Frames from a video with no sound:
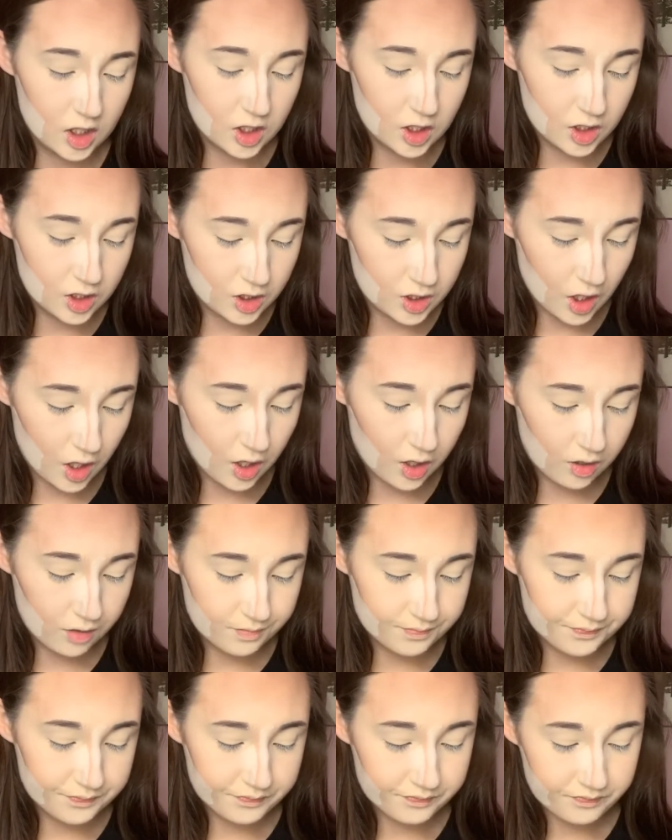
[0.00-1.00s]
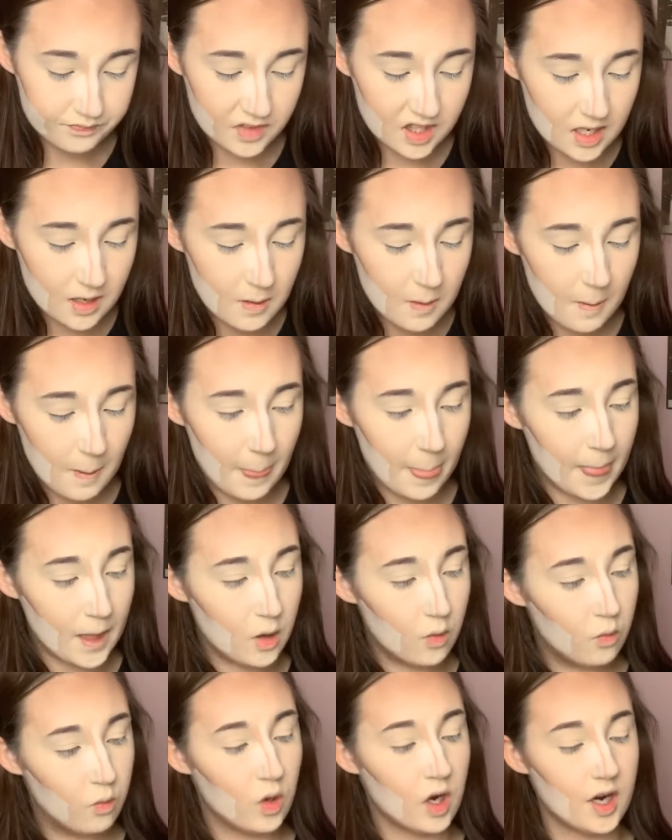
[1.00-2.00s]
So
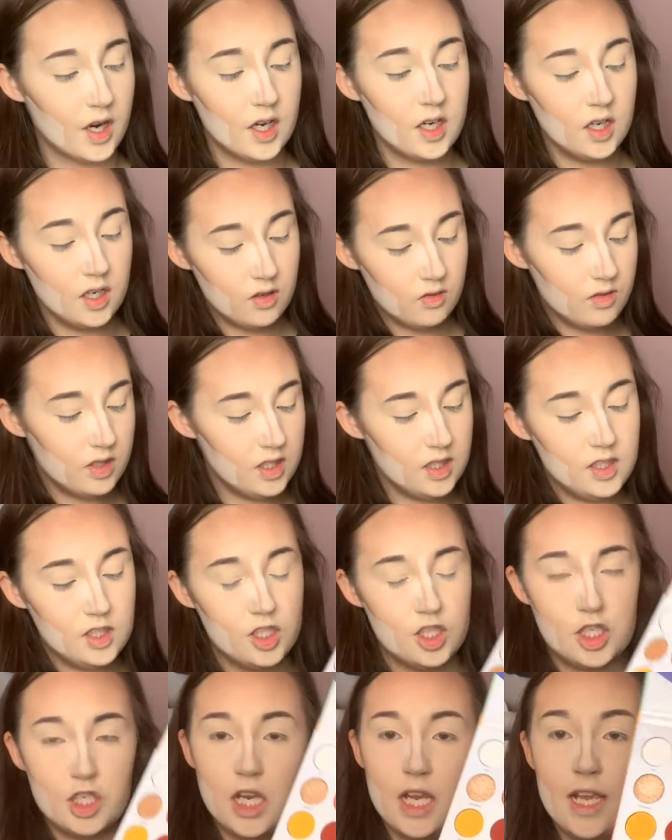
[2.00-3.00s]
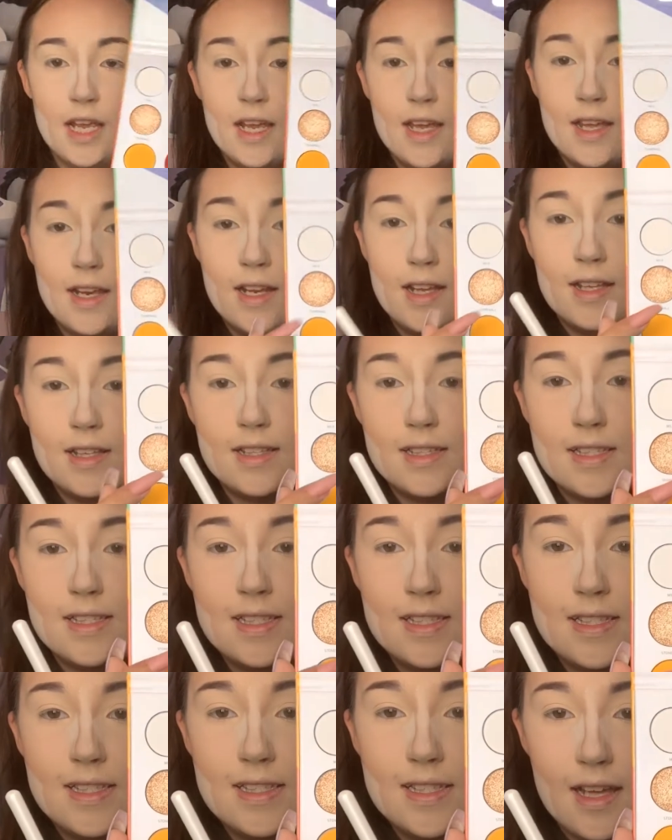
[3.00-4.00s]
we're gonna go into the shade
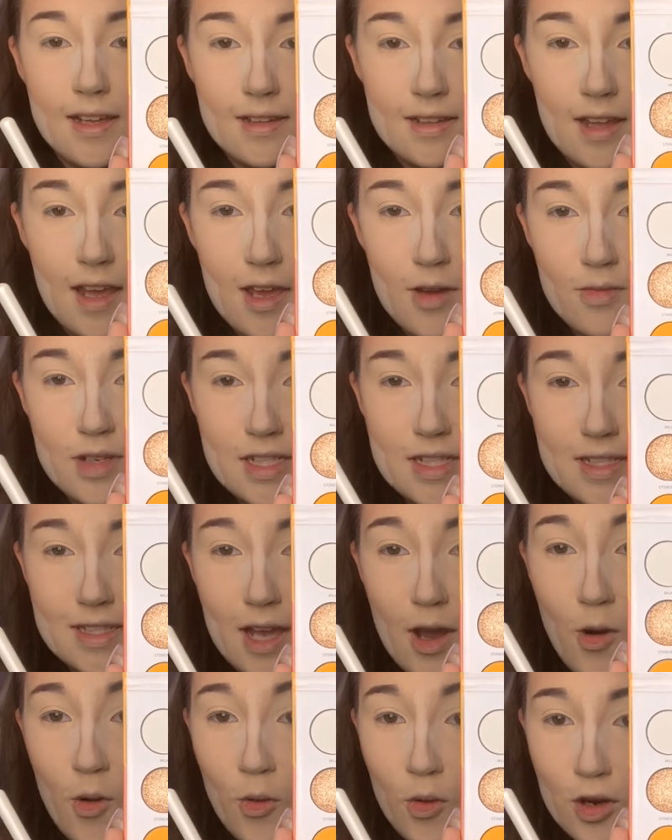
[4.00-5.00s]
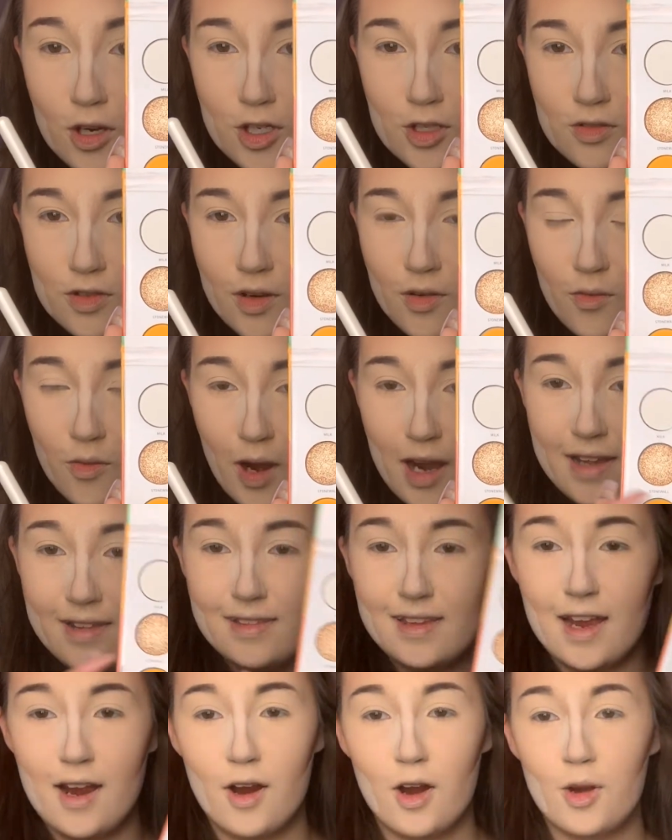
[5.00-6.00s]
Sunlight, which is that orange one right
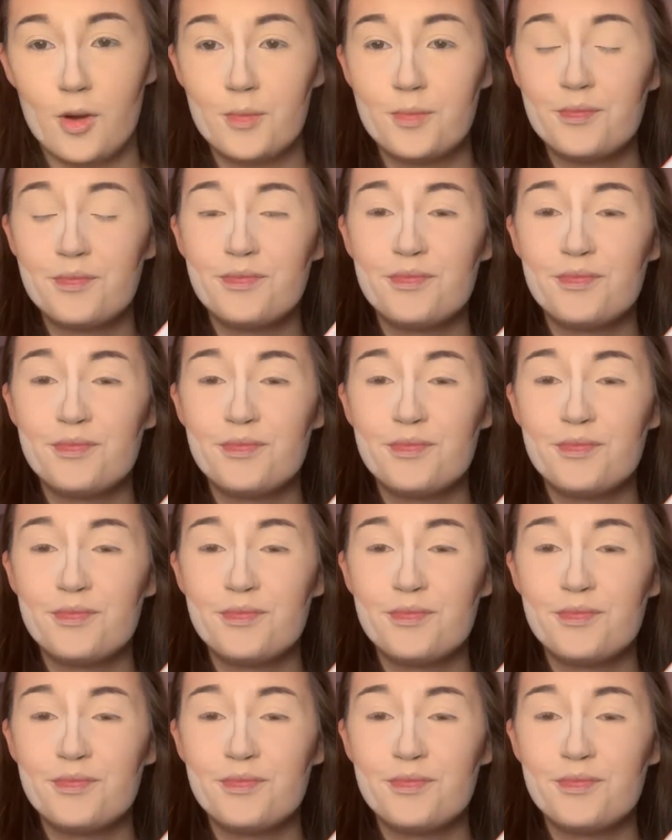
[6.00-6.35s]
there.